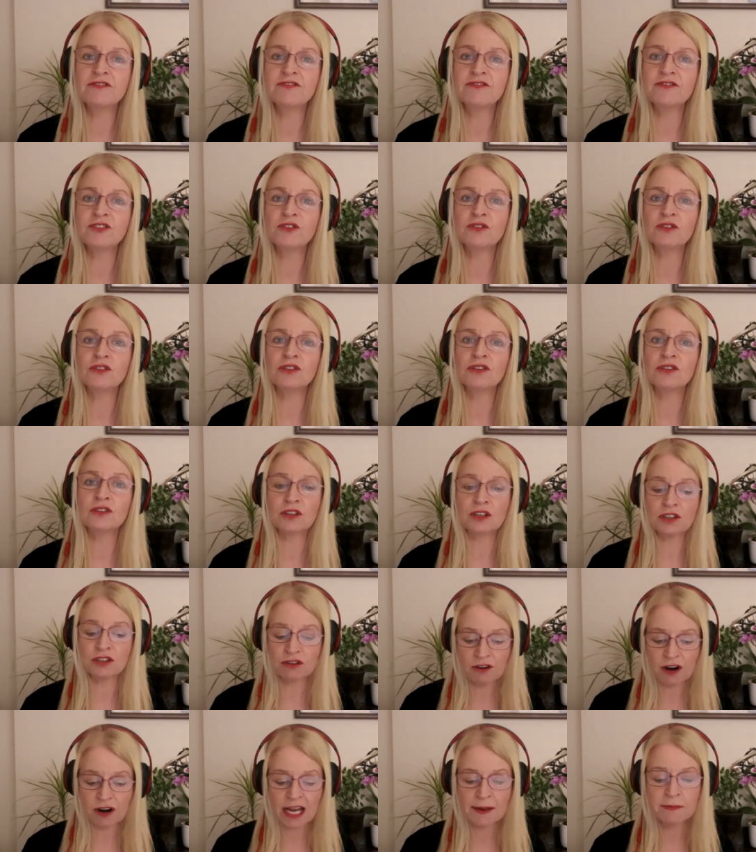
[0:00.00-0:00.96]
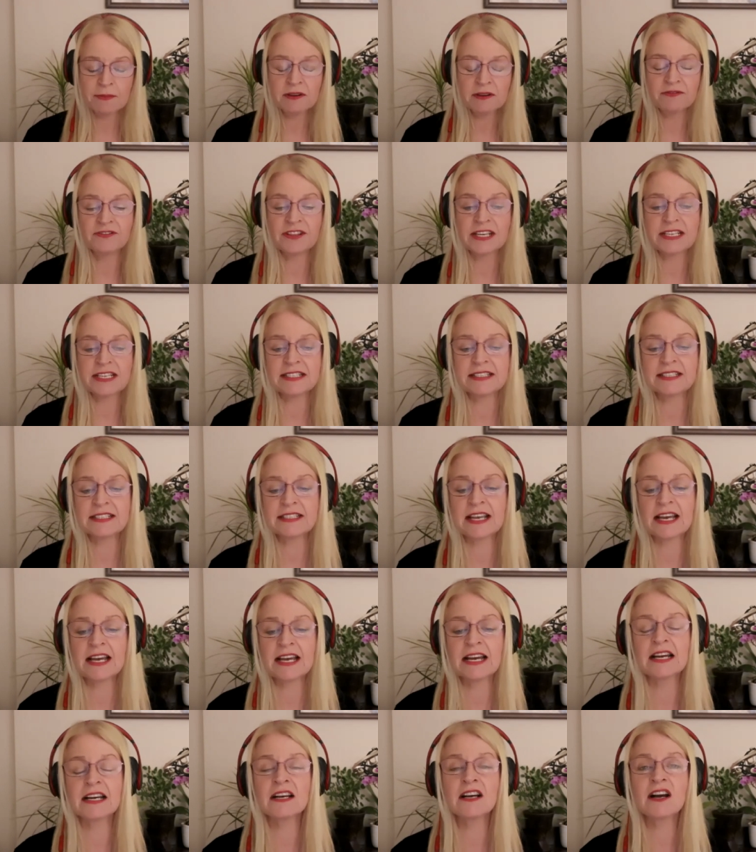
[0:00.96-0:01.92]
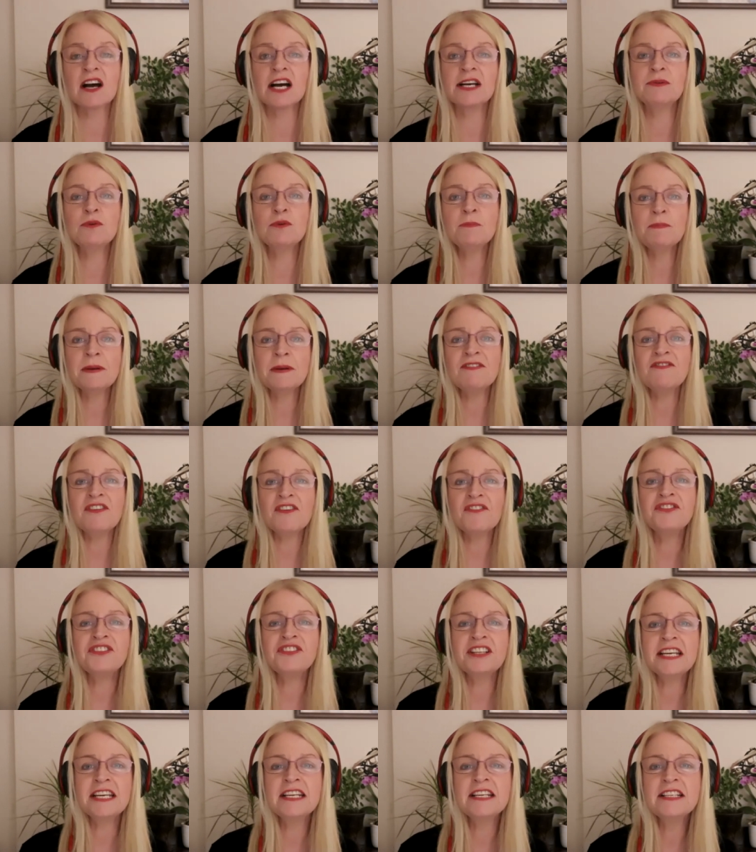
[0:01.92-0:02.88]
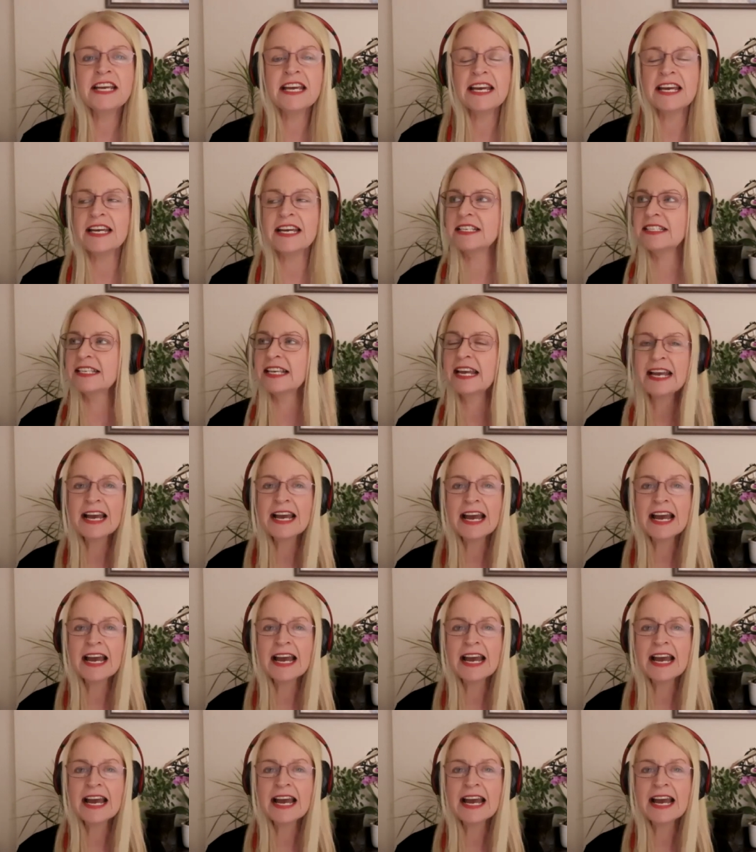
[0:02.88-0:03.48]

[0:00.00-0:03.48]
for crime of this kind would be 15 years.